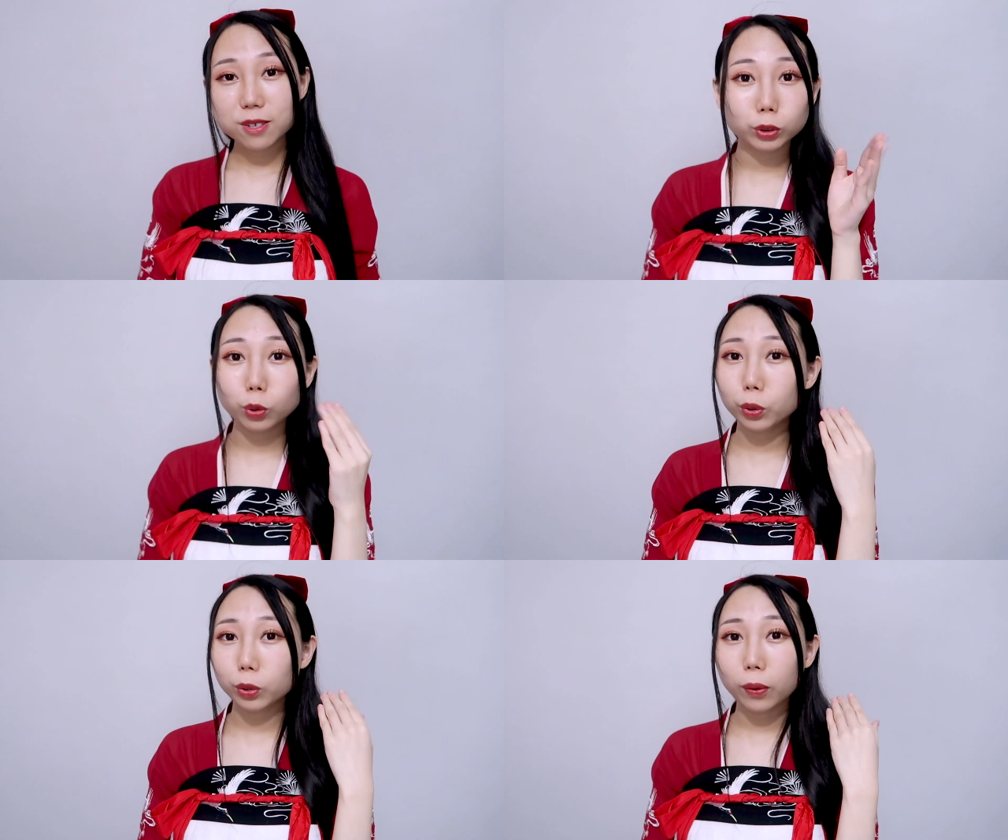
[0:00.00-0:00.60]

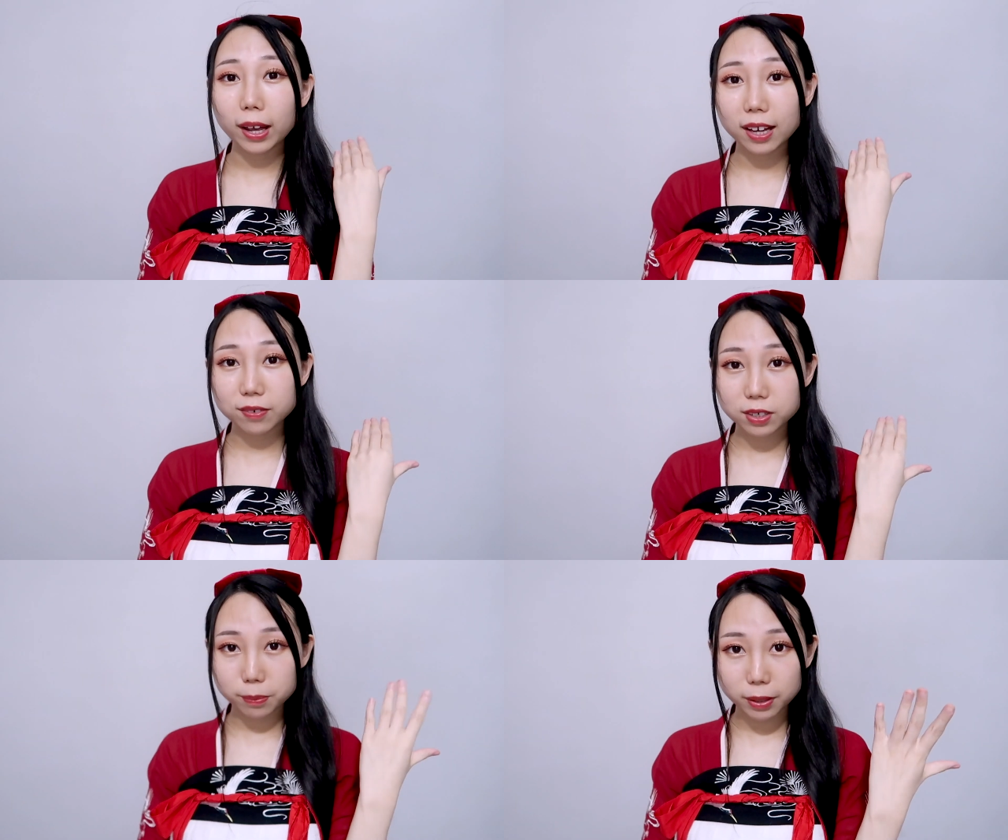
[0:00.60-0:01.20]
So we don't have
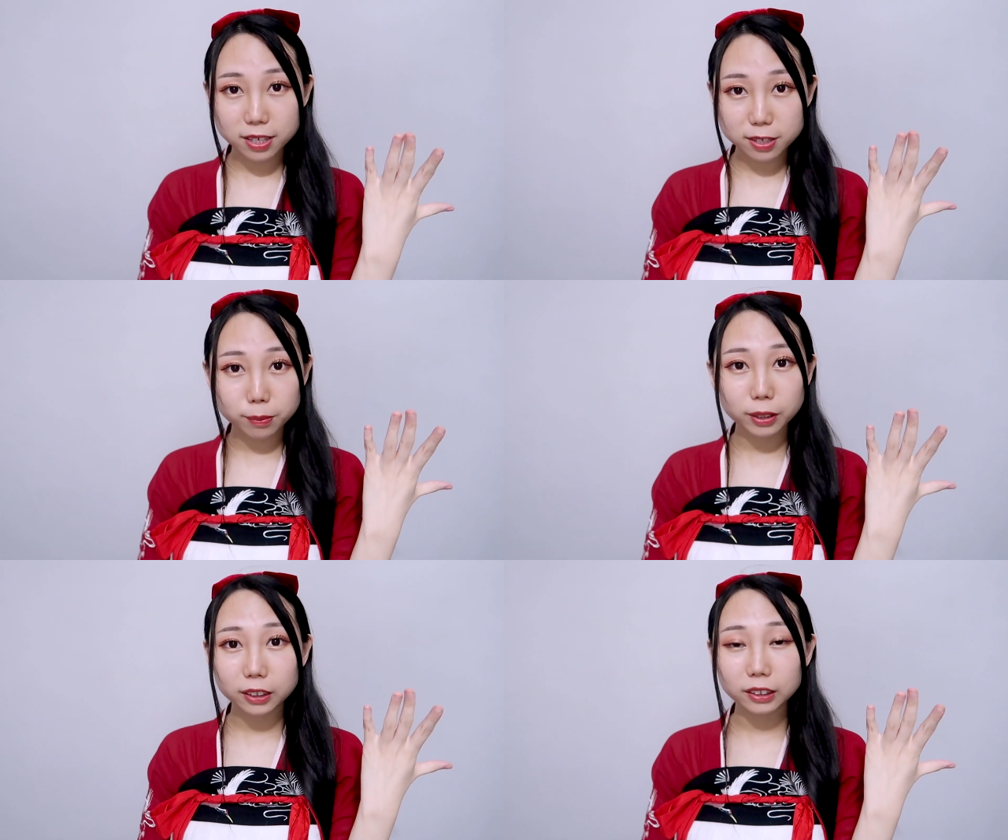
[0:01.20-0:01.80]
a
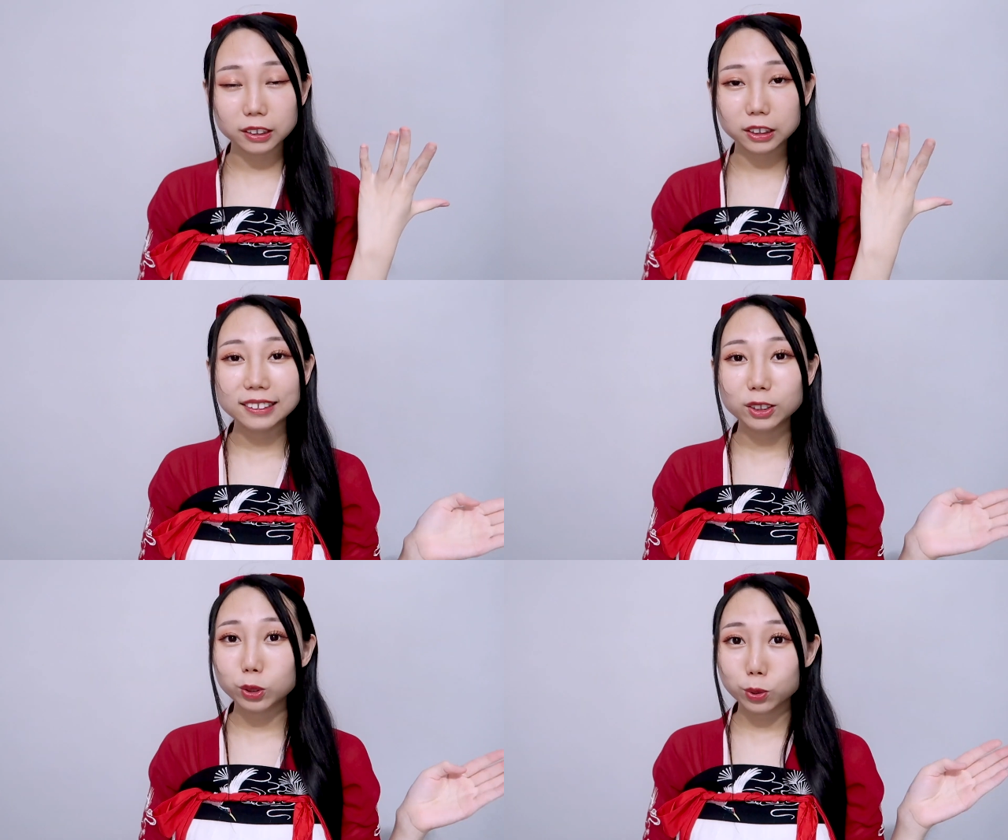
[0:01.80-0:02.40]
basement
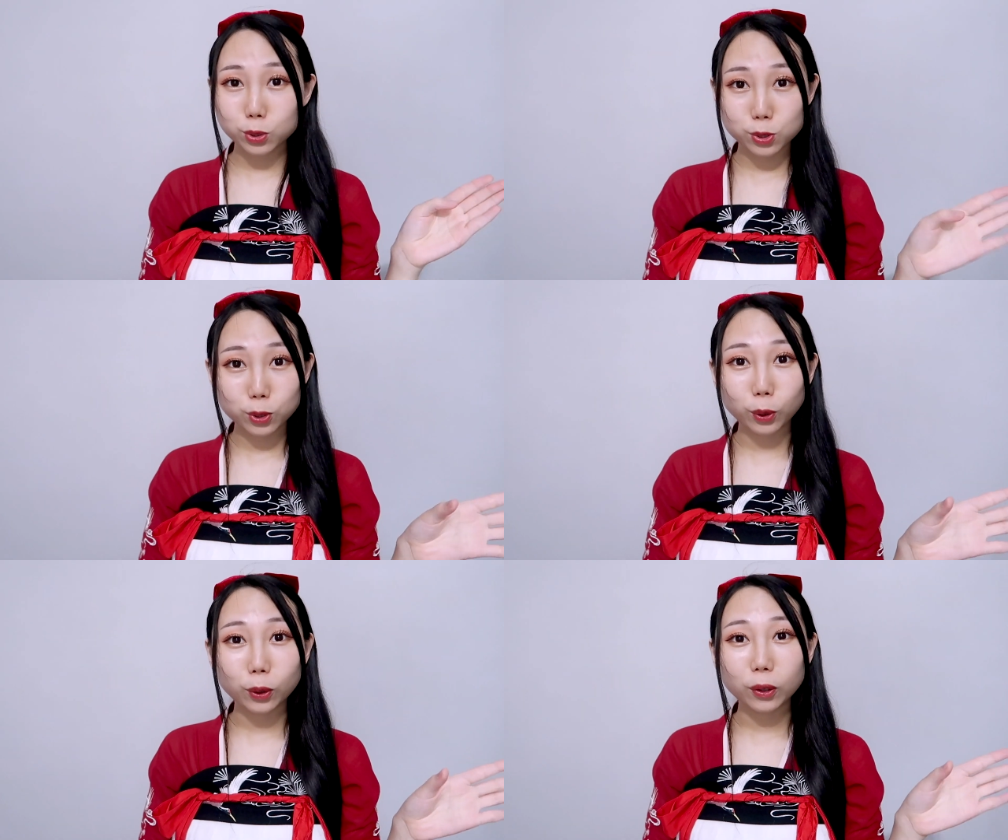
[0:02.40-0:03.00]
to
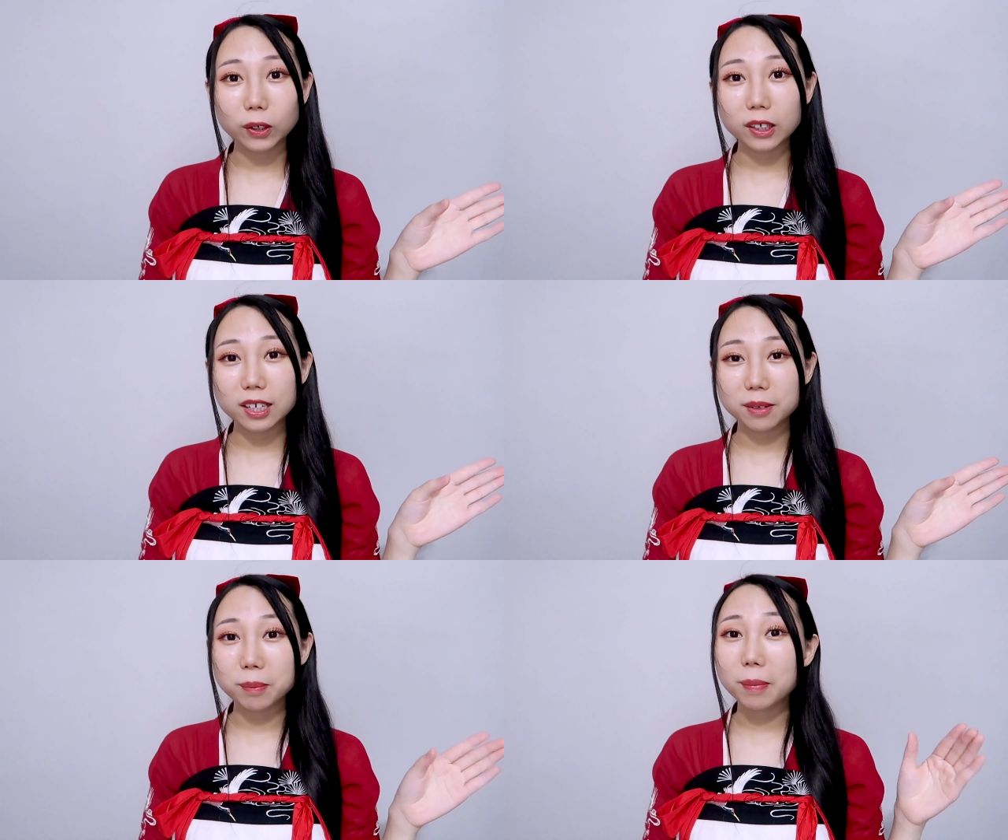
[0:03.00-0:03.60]

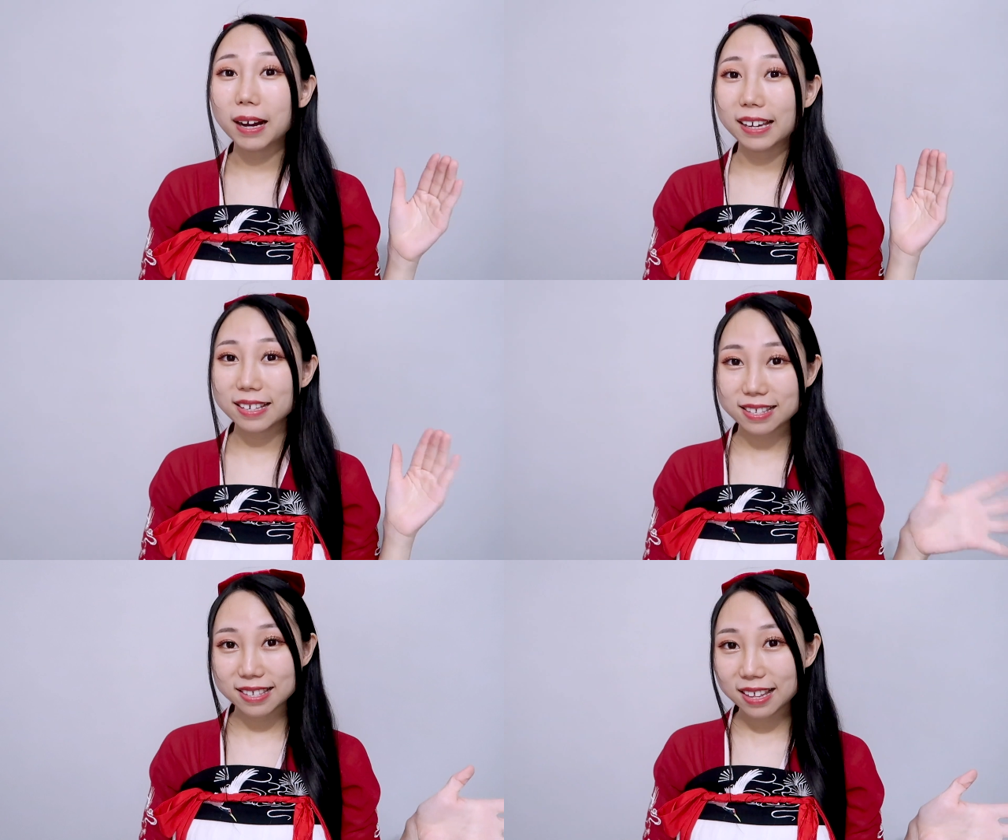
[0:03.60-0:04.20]
store my
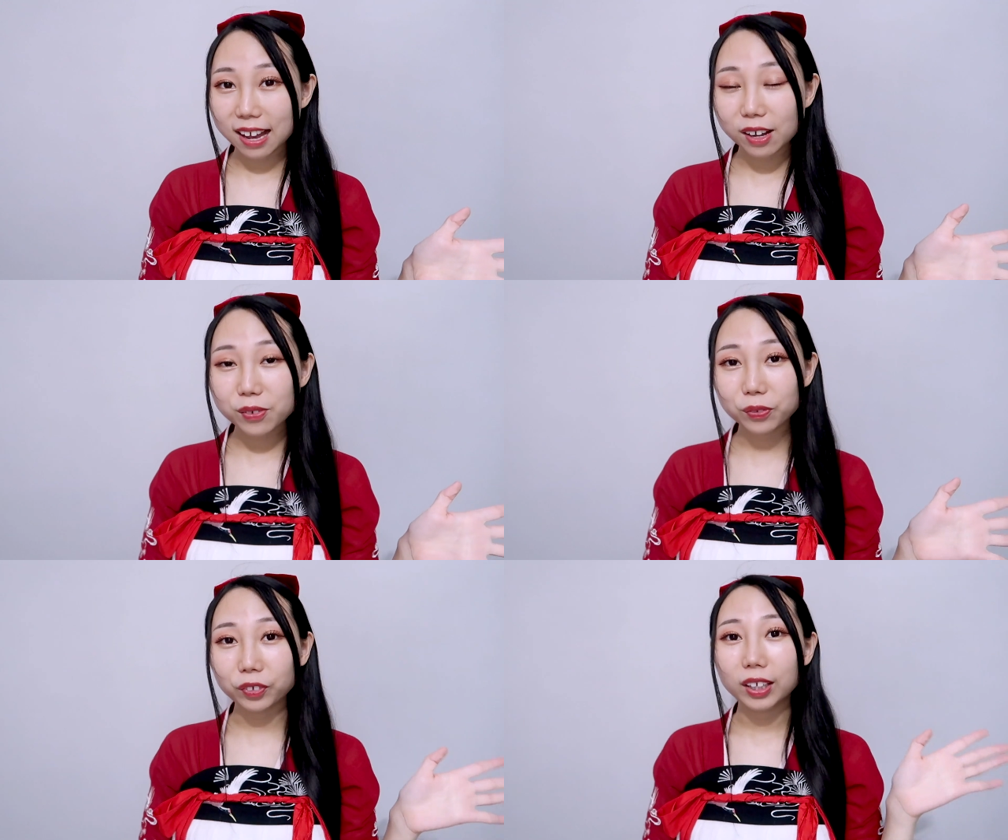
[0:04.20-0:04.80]
stuff.